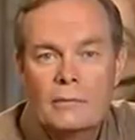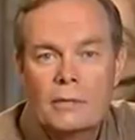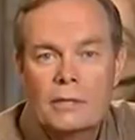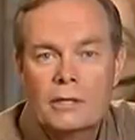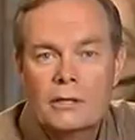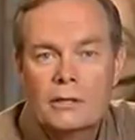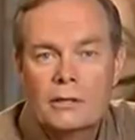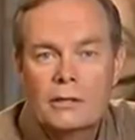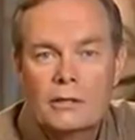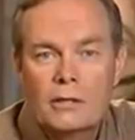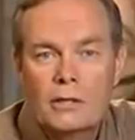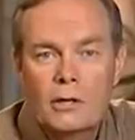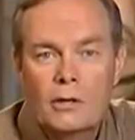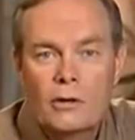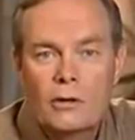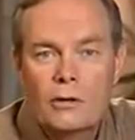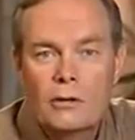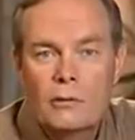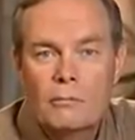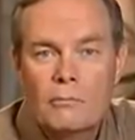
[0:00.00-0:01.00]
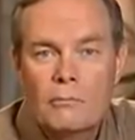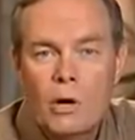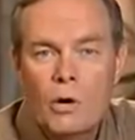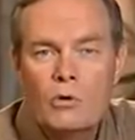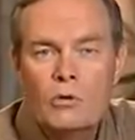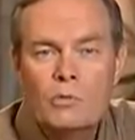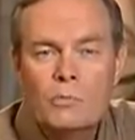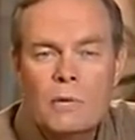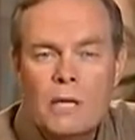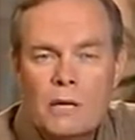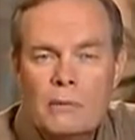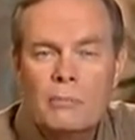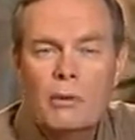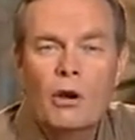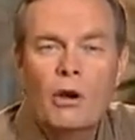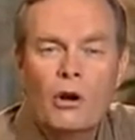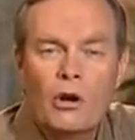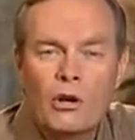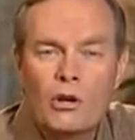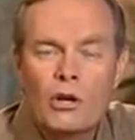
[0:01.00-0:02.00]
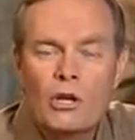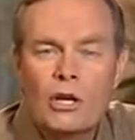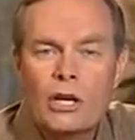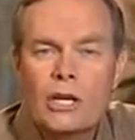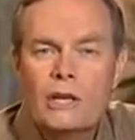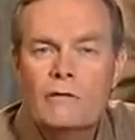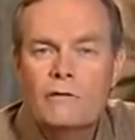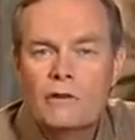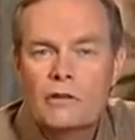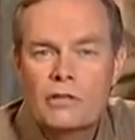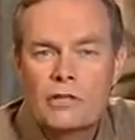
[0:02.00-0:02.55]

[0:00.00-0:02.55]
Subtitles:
But you know, most people are looking for